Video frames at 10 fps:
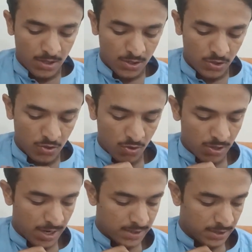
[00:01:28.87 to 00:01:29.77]

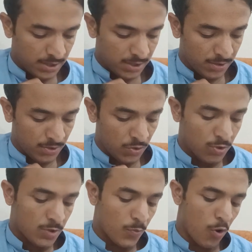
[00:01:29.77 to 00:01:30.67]
recognizing
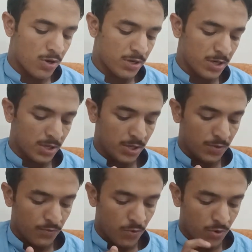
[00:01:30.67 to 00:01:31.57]
unit boundary
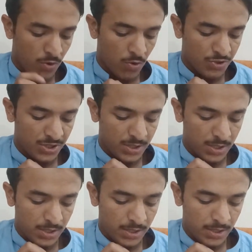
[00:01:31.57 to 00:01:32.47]

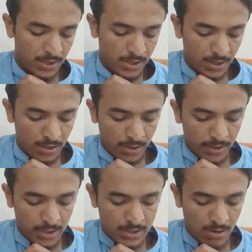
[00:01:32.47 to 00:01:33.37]
phonologically,
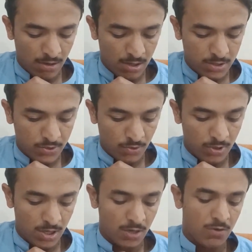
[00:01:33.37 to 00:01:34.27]
it is also
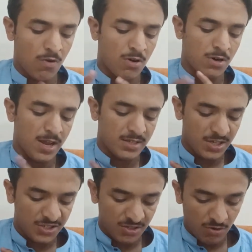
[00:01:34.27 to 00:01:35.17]
the
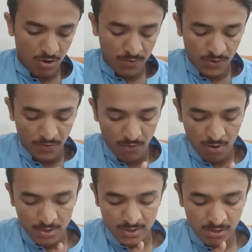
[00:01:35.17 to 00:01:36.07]
recognition of the
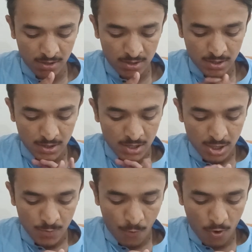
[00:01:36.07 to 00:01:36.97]
false start,
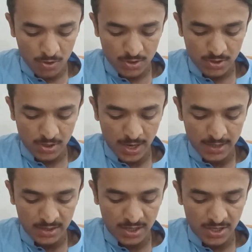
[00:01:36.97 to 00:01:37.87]
pause,
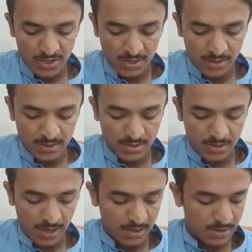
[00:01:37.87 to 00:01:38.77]
hesitations,
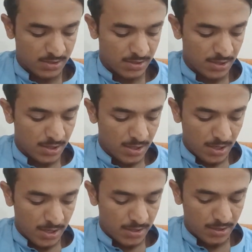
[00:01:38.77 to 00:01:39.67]
tracks,
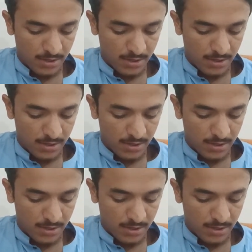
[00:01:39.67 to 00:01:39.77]
and